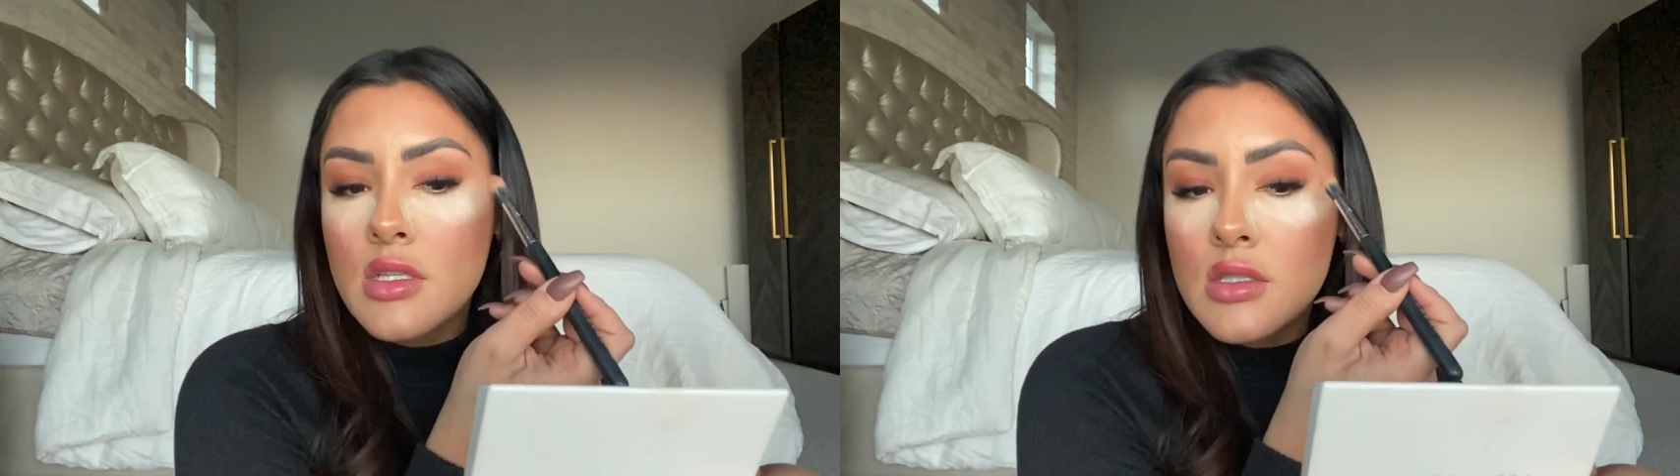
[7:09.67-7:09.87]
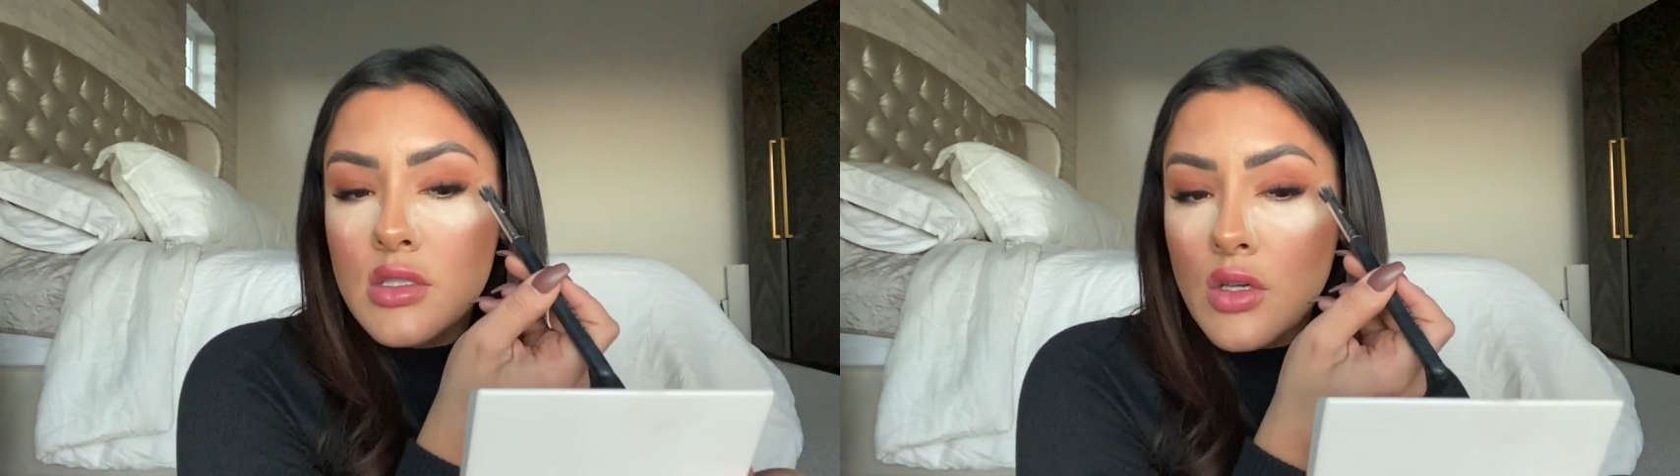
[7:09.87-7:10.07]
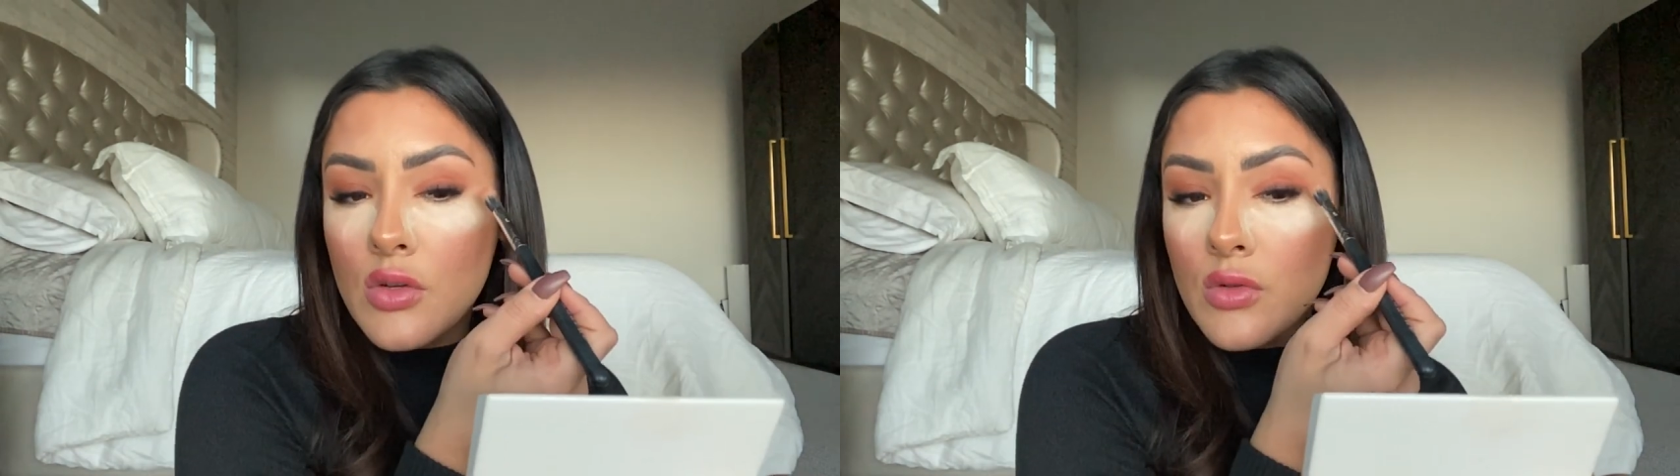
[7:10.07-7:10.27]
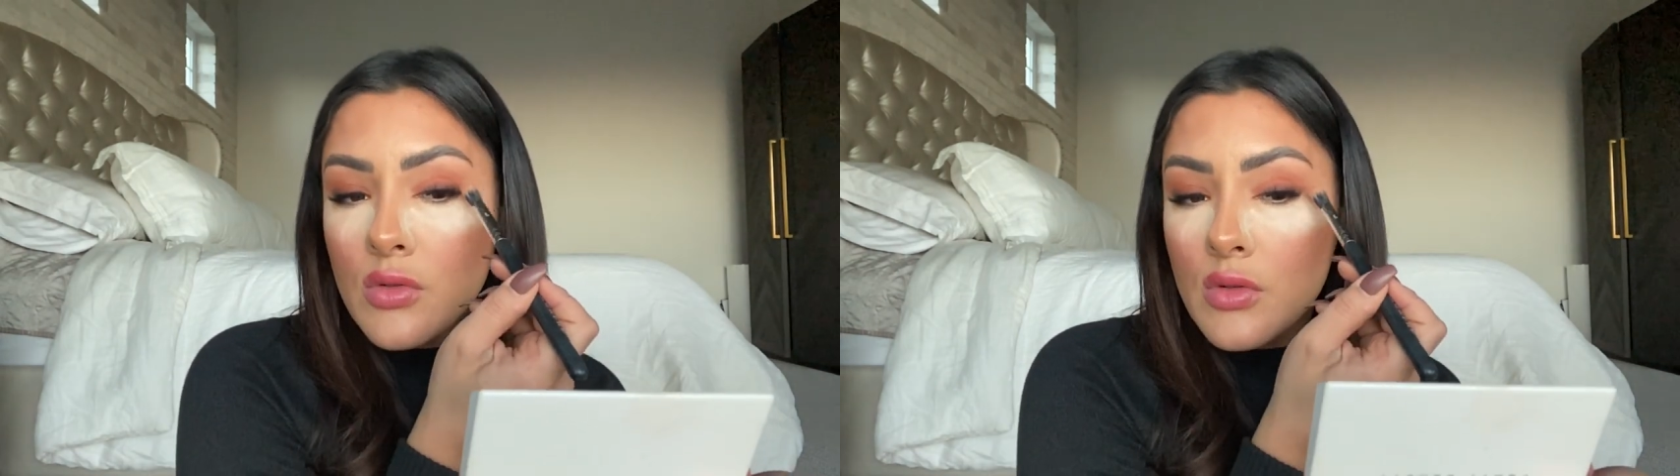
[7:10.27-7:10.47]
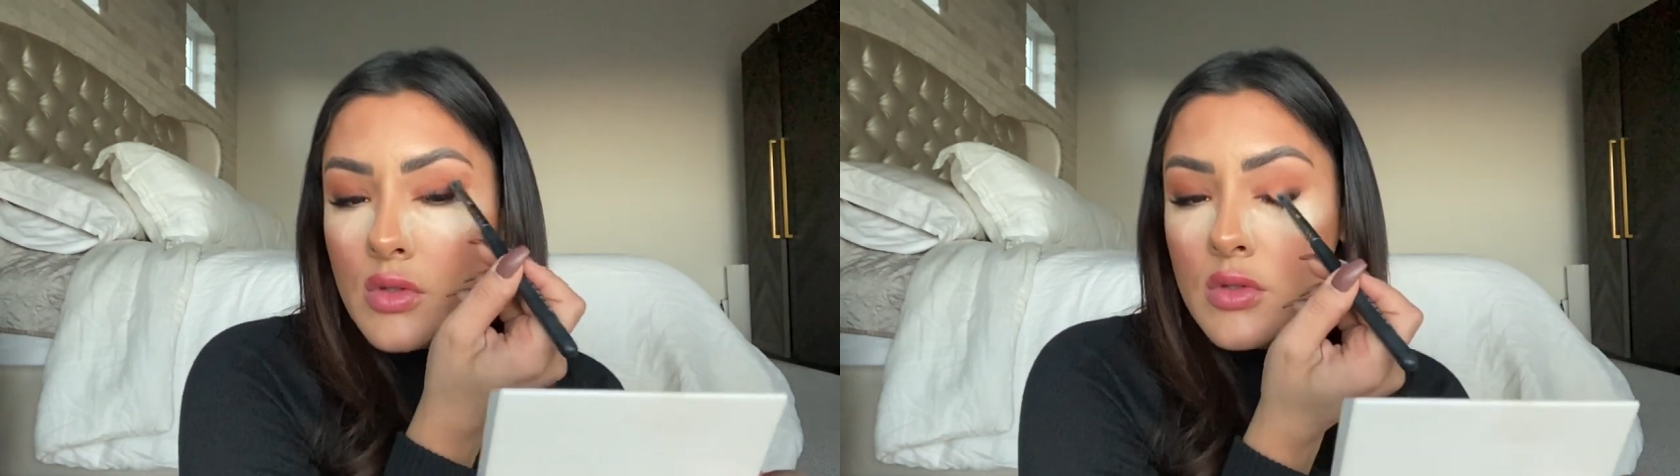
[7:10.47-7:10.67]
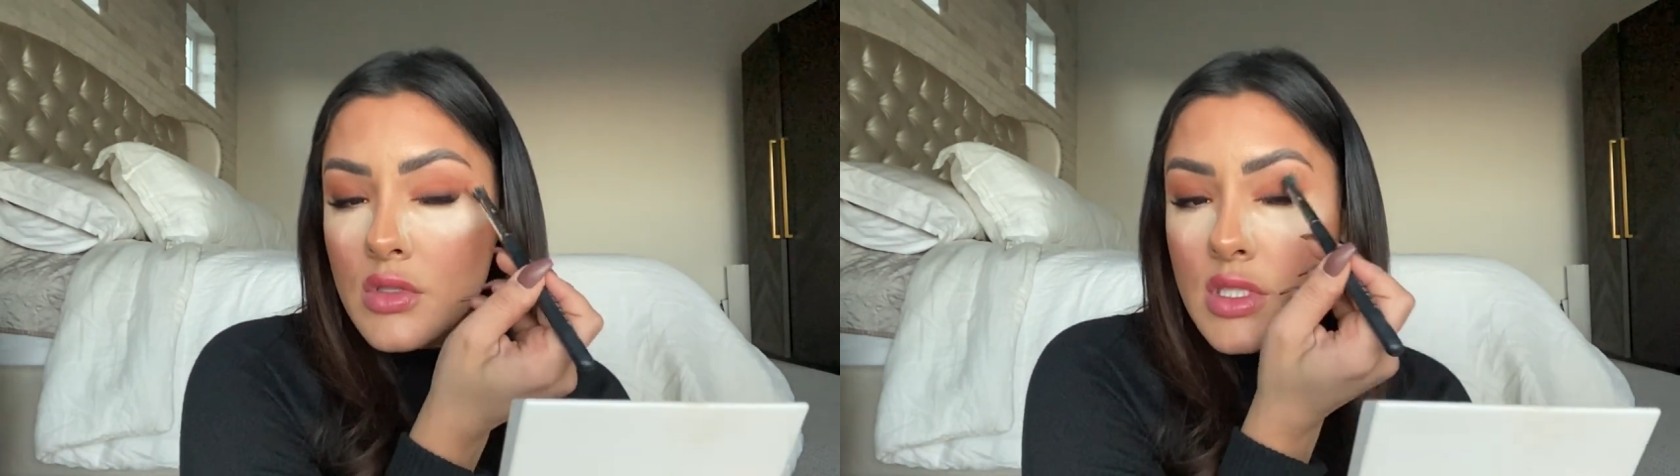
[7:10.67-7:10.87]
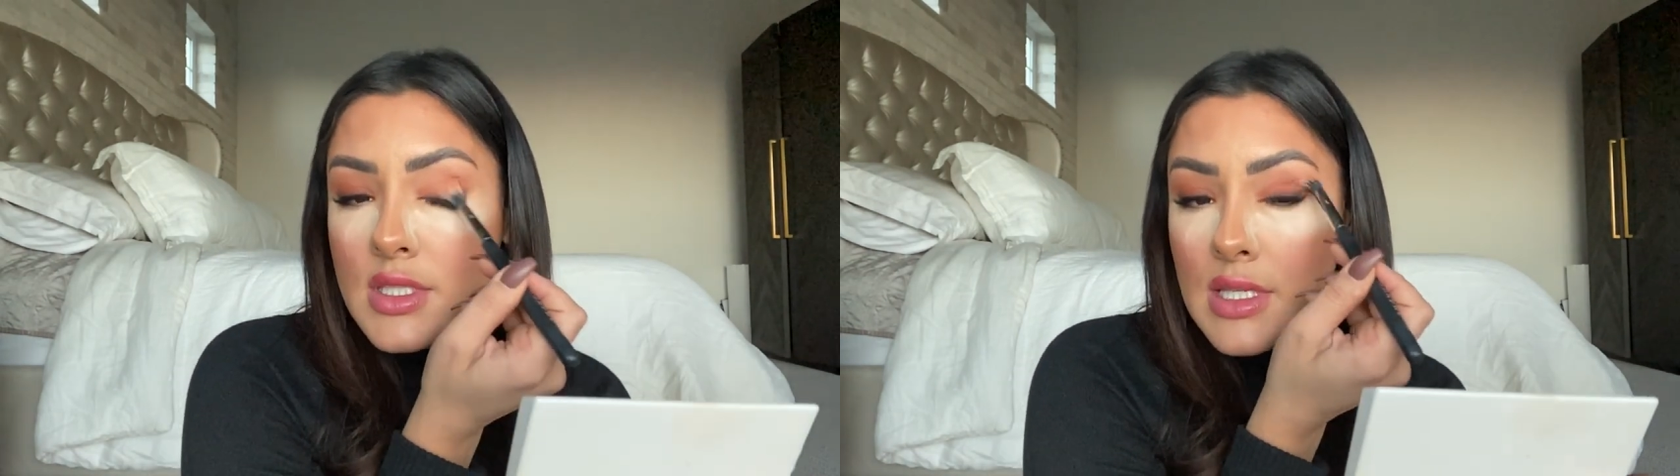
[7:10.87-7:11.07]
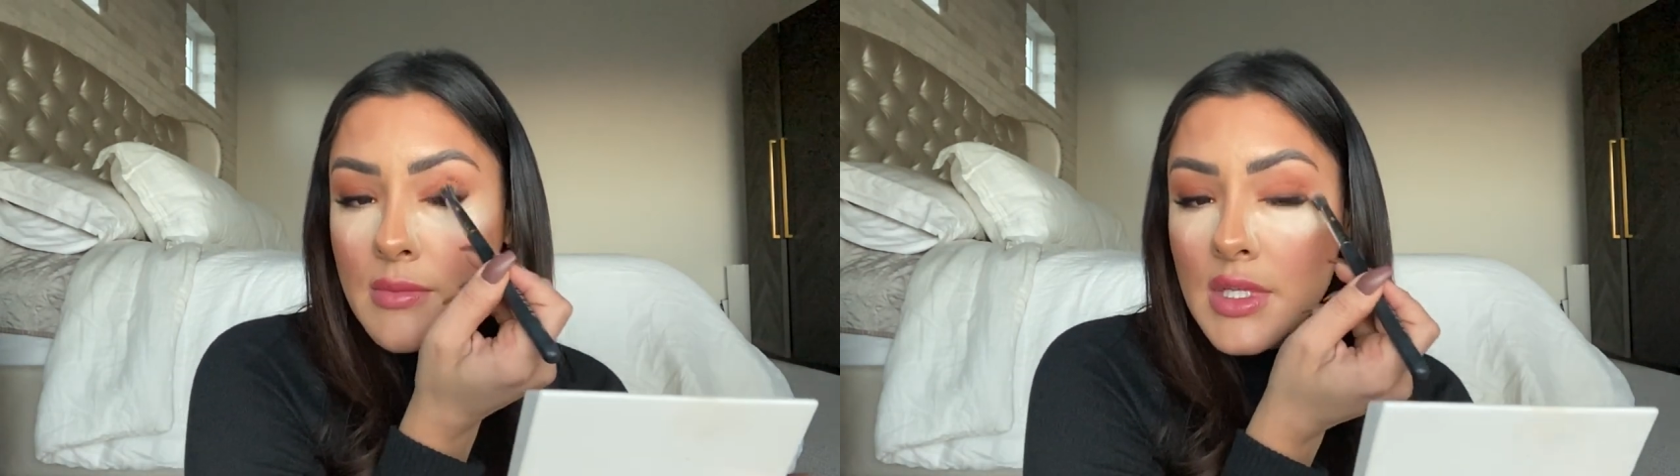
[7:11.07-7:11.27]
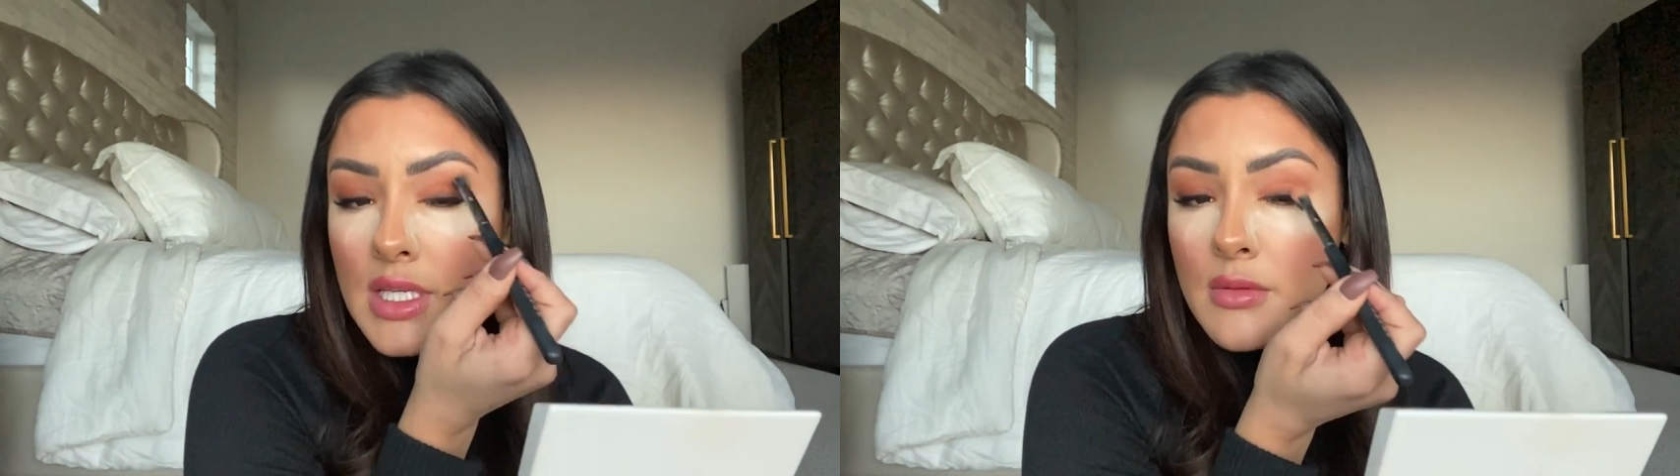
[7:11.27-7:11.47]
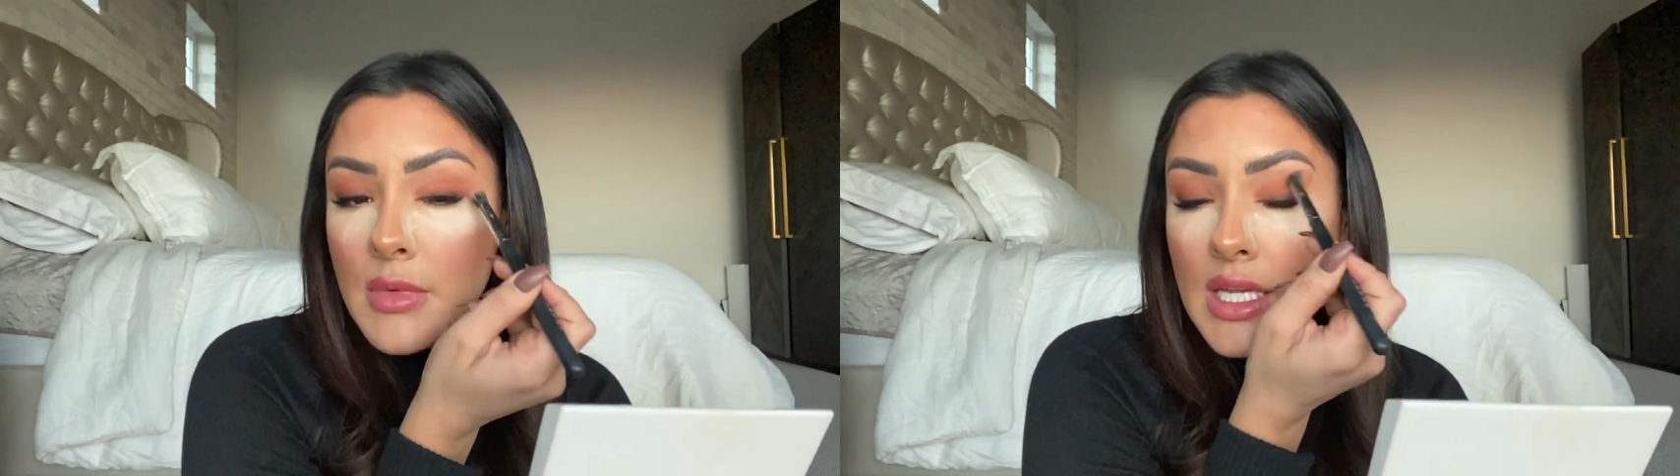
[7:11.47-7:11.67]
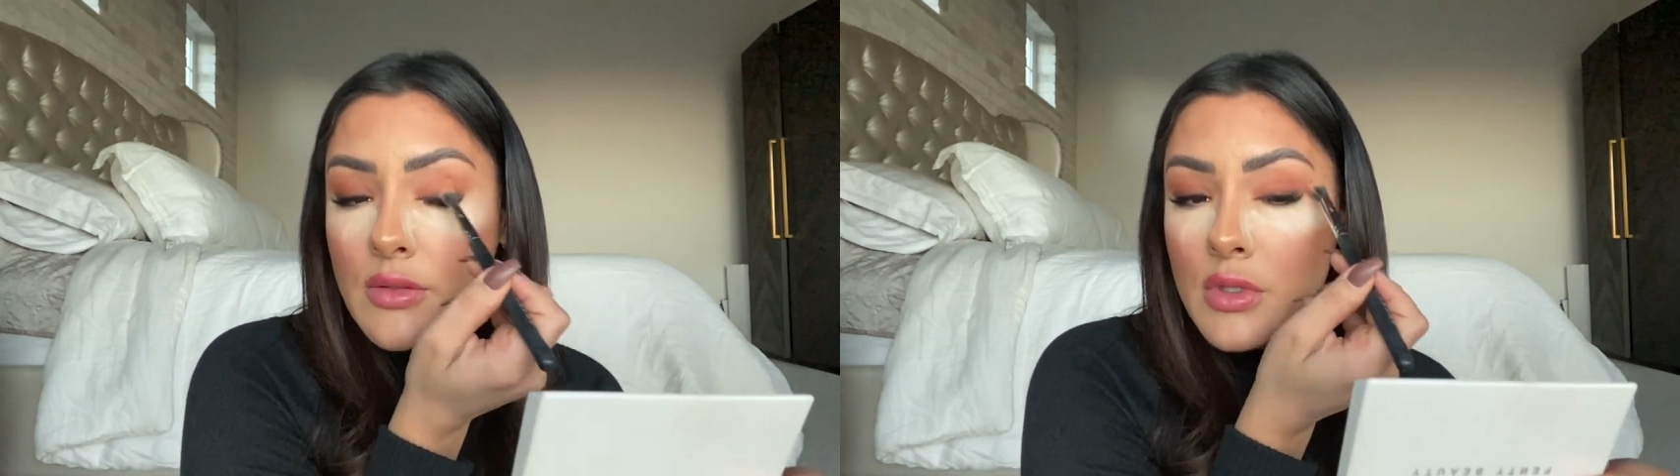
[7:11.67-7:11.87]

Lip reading: So just keep that in mind.